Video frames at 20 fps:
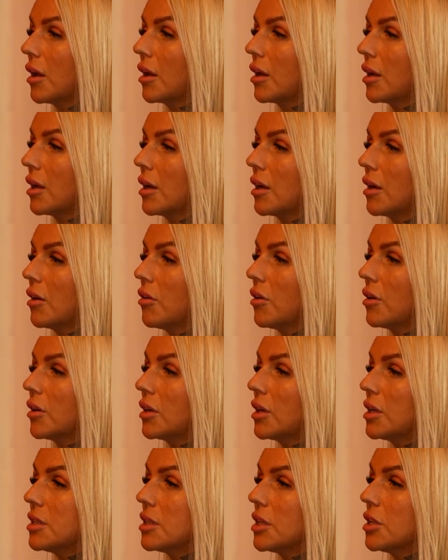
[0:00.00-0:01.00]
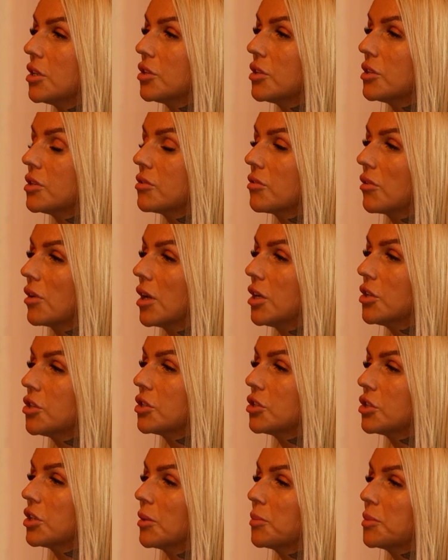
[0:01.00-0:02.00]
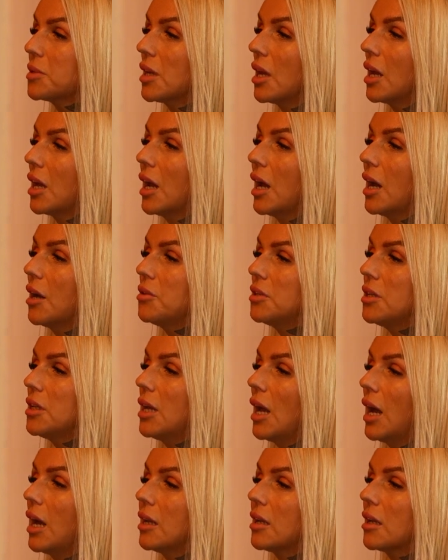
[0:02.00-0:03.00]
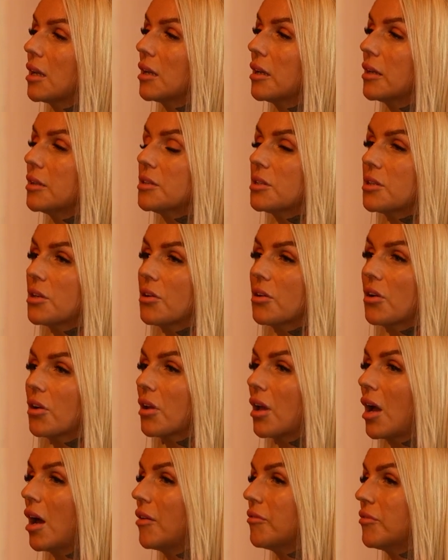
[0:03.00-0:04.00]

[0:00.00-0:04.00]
organization's relationships? How do you handle internal